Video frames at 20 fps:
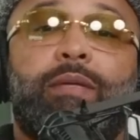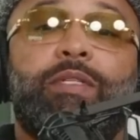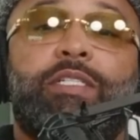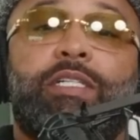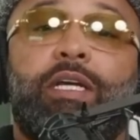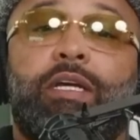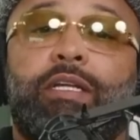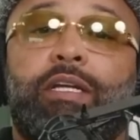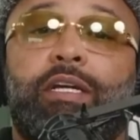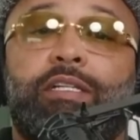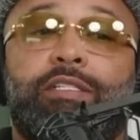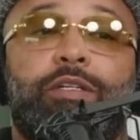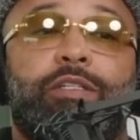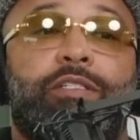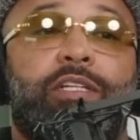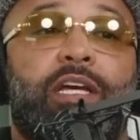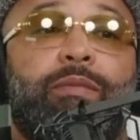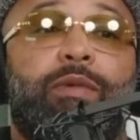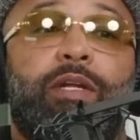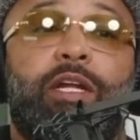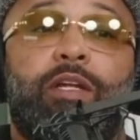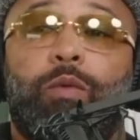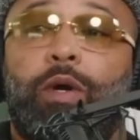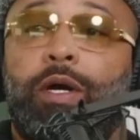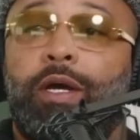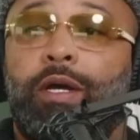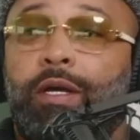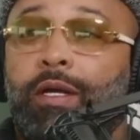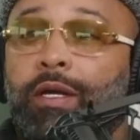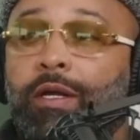I'm going to take it as entertainment anyway.
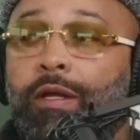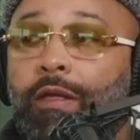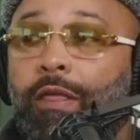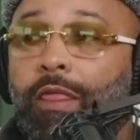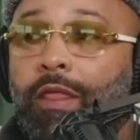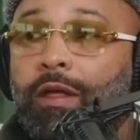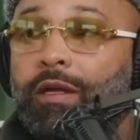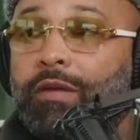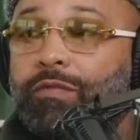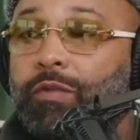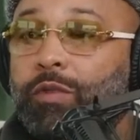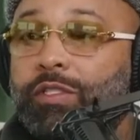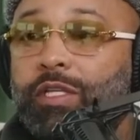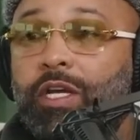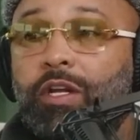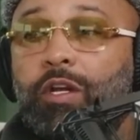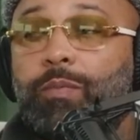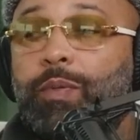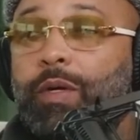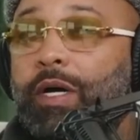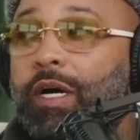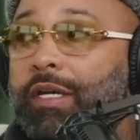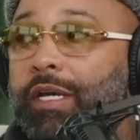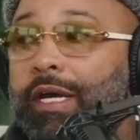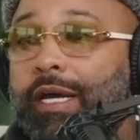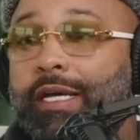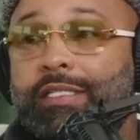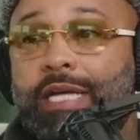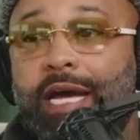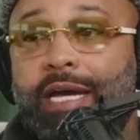If you say it on the
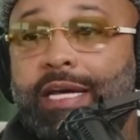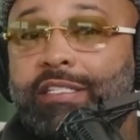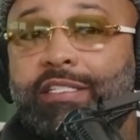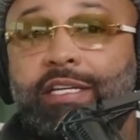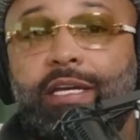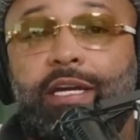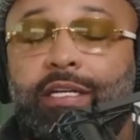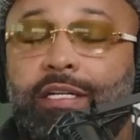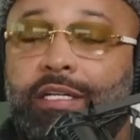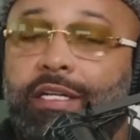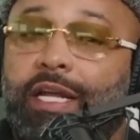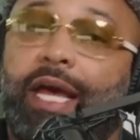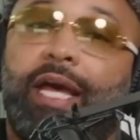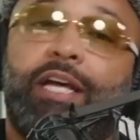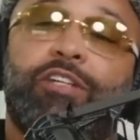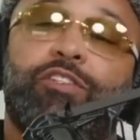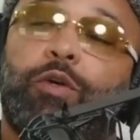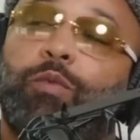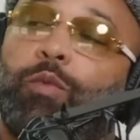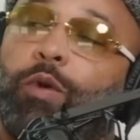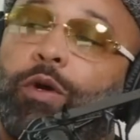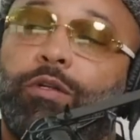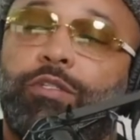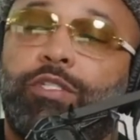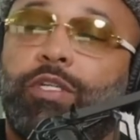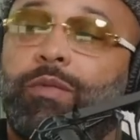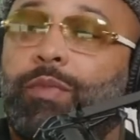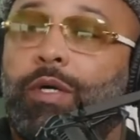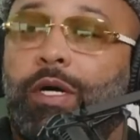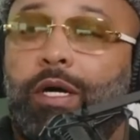podcast, I ain't taking it as your word is
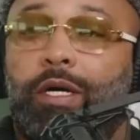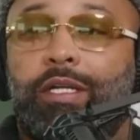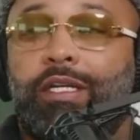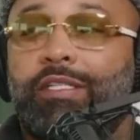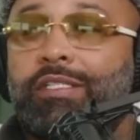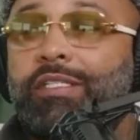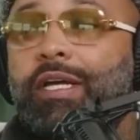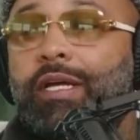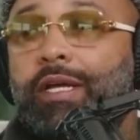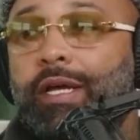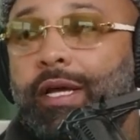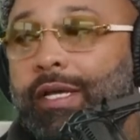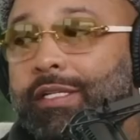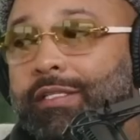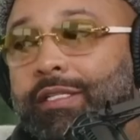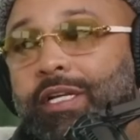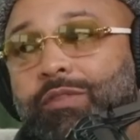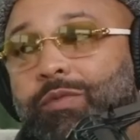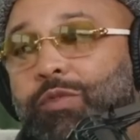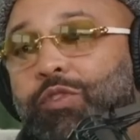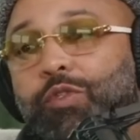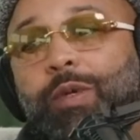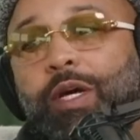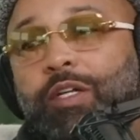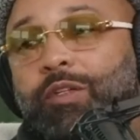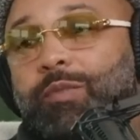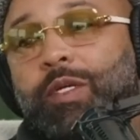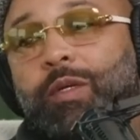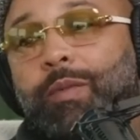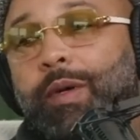your bond. That's dead ass. That's what you
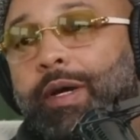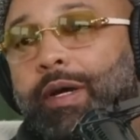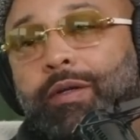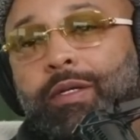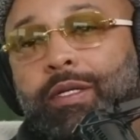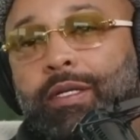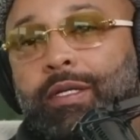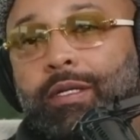about to be about.